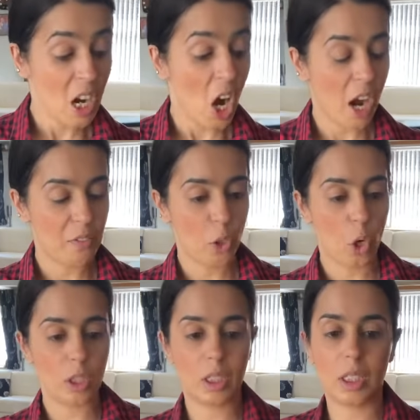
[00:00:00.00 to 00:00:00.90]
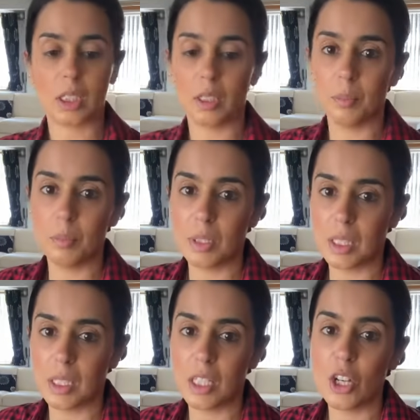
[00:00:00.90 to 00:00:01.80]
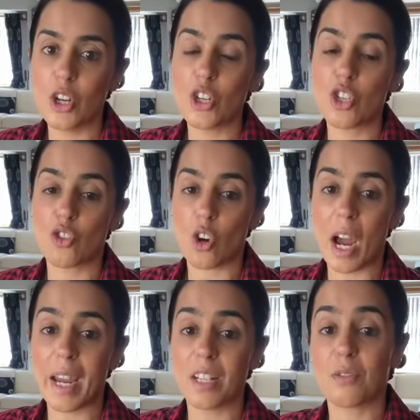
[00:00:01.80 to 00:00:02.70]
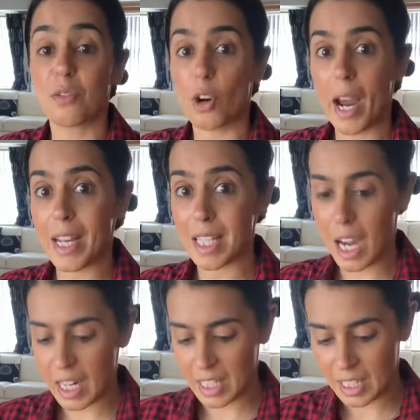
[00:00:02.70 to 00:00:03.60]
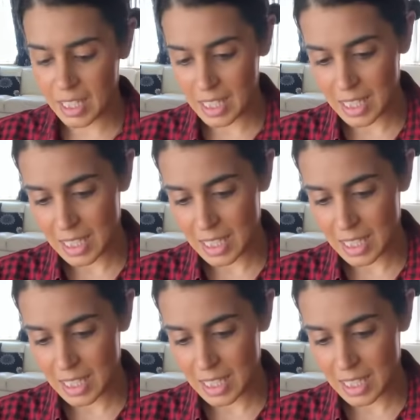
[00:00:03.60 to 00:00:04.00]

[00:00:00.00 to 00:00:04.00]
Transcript: I've got some dried fried onions,